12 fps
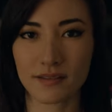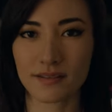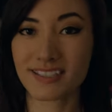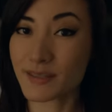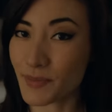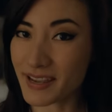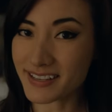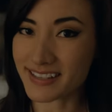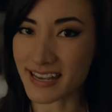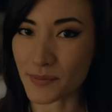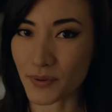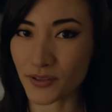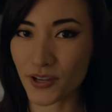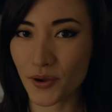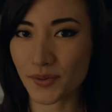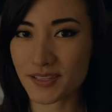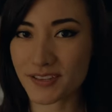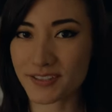Spike tape. No,
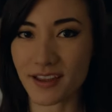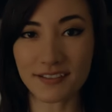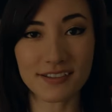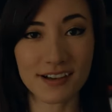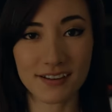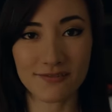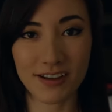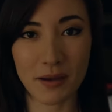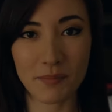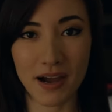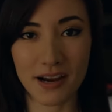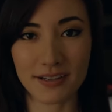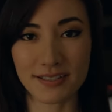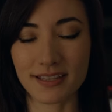this is not to hunt vampires.